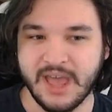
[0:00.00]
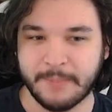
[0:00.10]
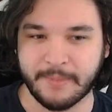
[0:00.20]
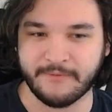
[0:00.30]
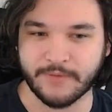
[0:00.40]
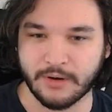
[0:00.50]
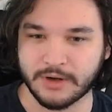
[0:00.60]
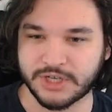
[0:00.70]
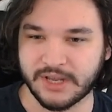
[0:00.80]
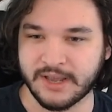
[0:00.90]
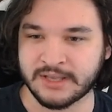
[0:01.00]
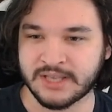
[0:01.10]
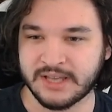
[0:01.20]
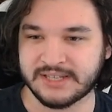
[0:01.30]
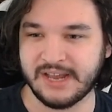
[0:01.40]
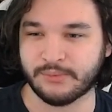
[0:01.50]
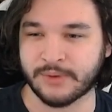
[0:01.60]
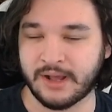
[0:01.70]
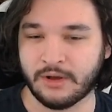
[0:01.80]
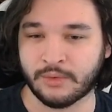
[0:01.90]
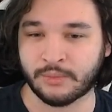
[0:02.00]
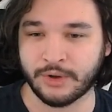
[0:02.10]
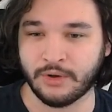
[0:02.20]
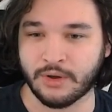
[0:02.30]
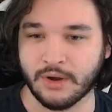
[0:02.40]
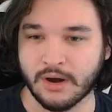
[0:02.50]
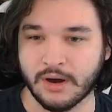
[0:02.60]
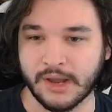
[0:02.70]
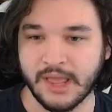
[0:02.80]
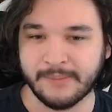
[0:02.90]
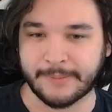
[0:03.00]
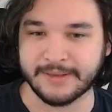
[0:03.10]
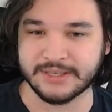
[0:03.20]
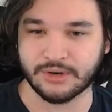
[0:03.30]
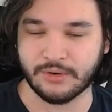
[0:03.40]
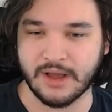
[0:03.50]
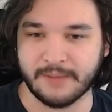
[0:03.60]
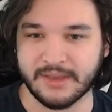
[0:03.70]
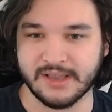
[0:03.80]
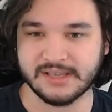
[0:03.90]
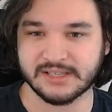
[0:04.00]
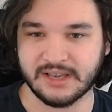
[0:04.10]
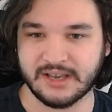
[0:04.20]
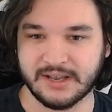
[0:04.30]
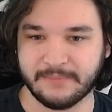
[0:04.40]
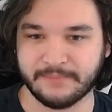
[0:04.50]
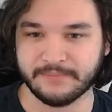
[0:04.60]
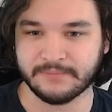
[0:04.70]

It'd be Tyrell, Royal Guard, maybe Skaramis. Um,